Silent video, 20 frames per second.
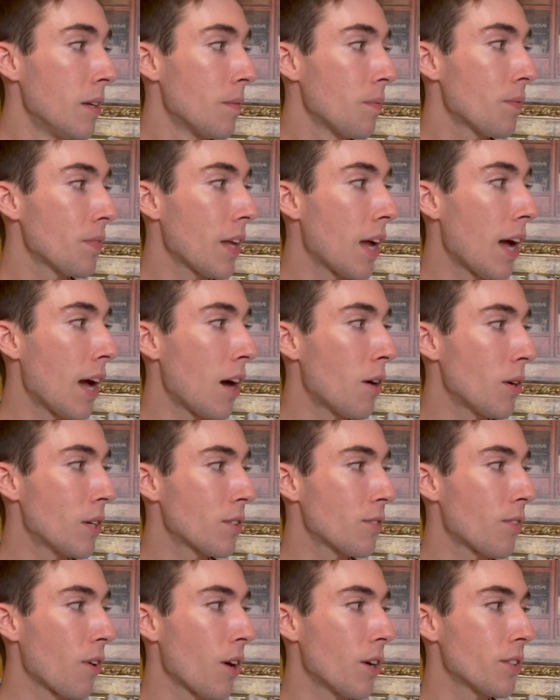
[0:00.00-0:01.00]
Now,
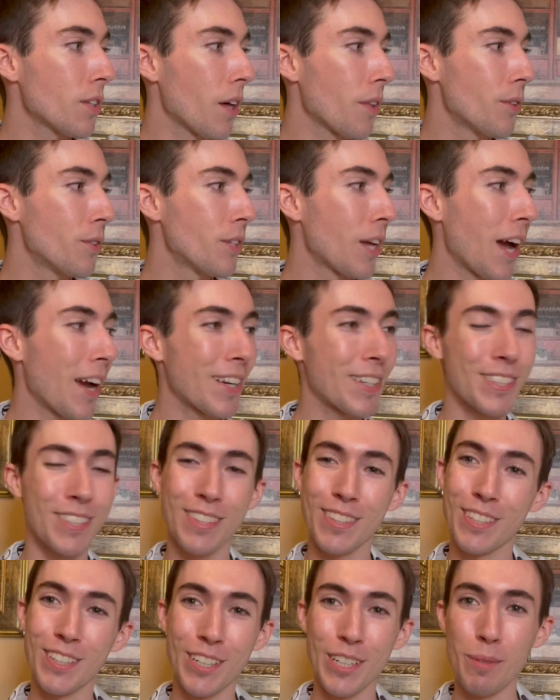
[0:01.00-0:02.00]
as far as other decks,
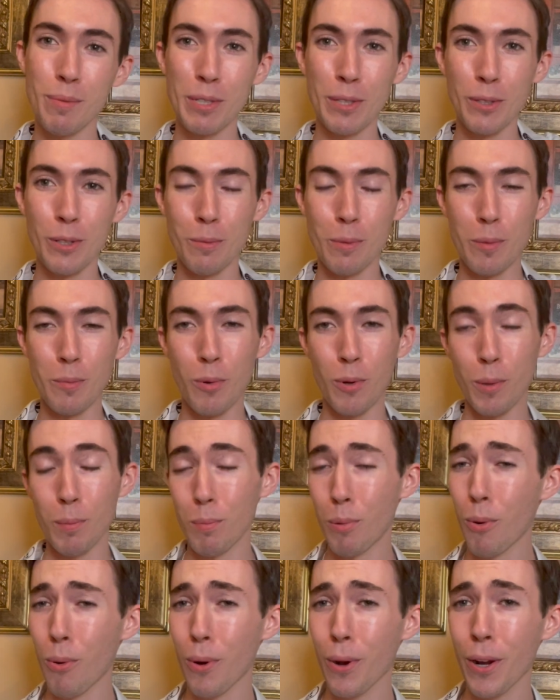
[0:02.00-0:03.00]
they're going to be a little bit more
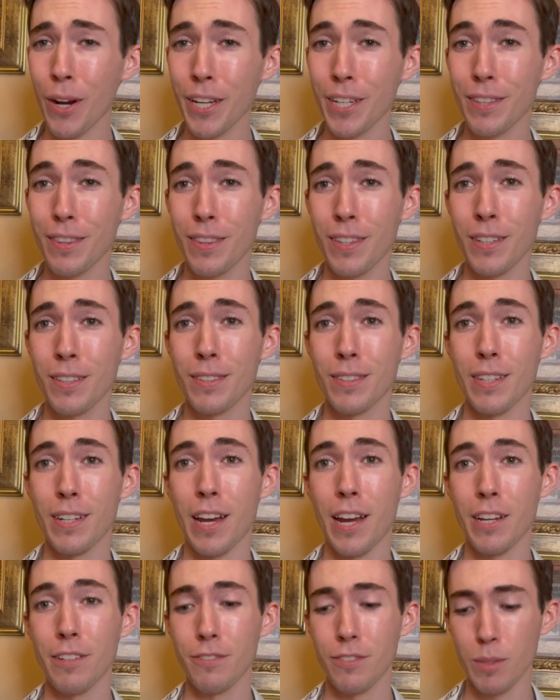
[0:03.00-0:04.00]
boring and things that
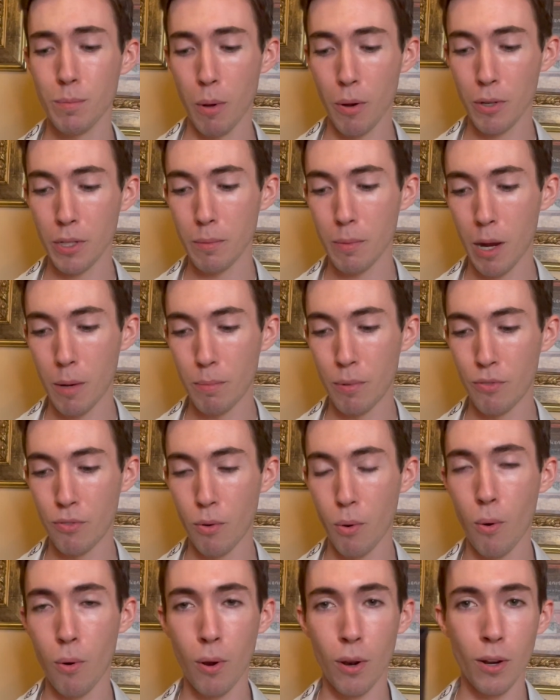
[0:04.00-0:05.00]
I've spoken about
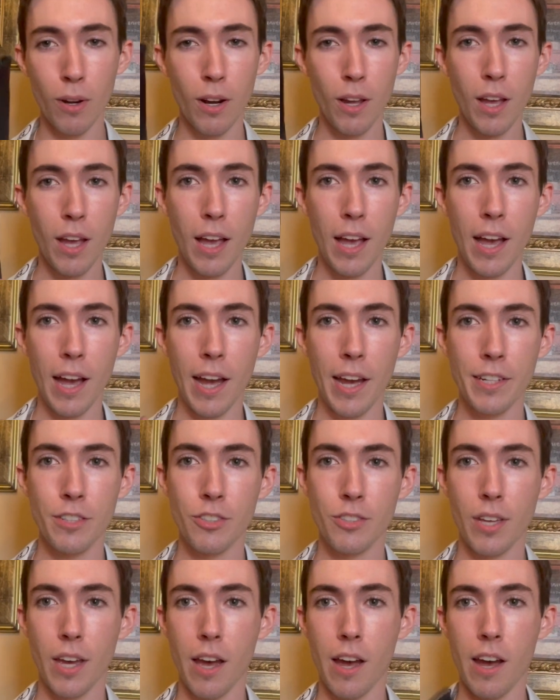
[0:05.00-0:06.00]
before. I
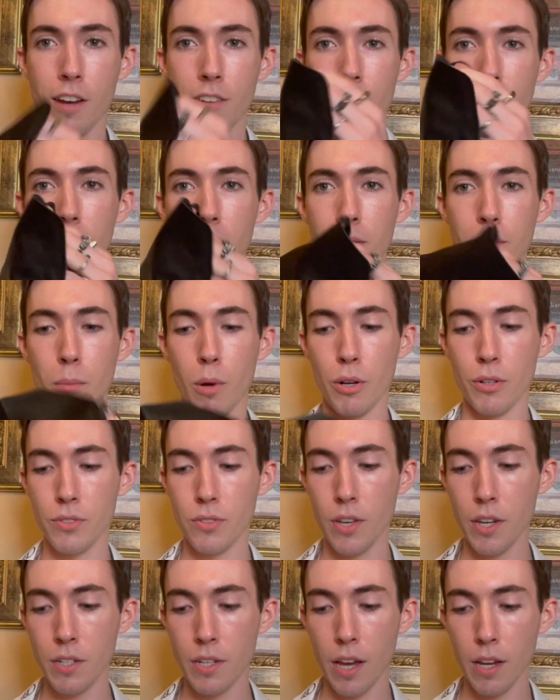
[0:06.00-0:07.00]
just have a
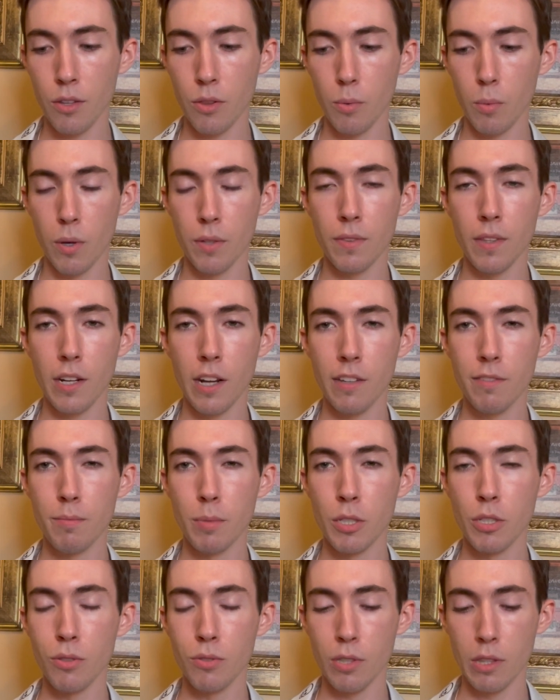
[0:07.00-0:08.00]
Marseille deck. The one that I've
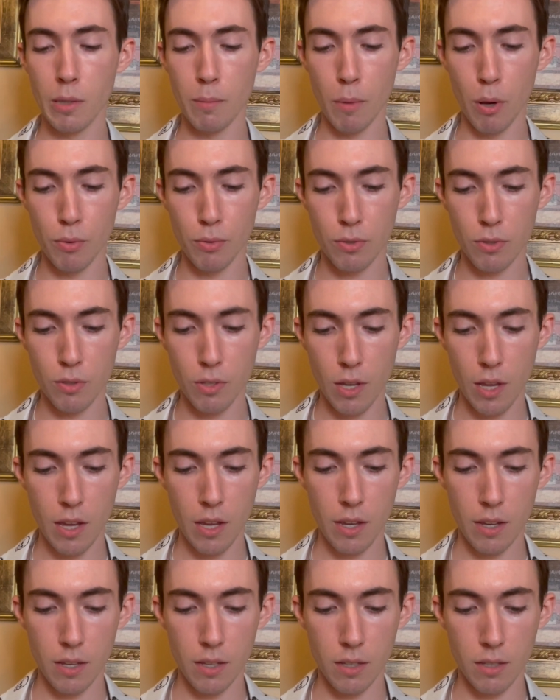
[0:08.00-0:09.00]
been using the most
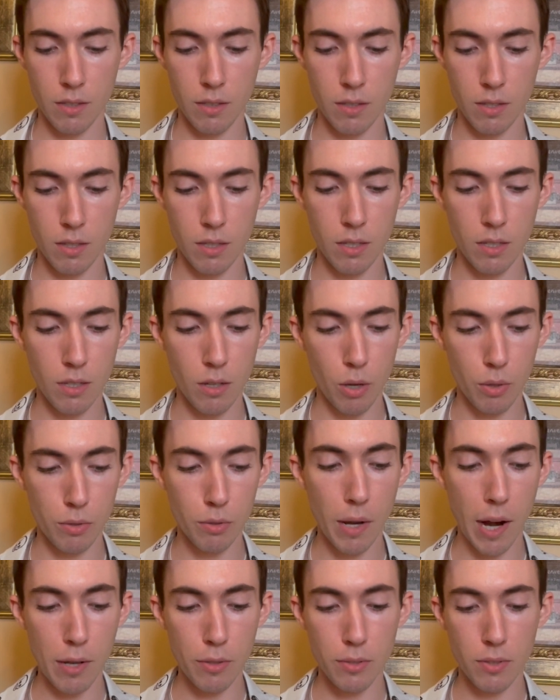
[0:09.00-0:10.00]
is the
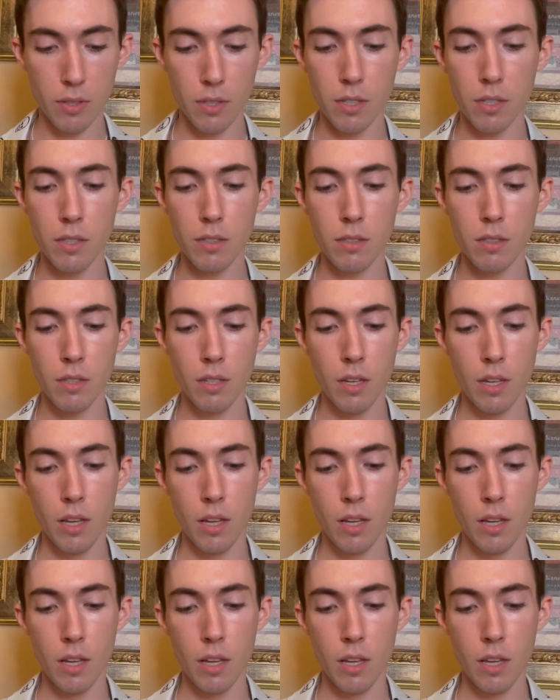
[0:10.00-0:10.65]
Jodorowsky,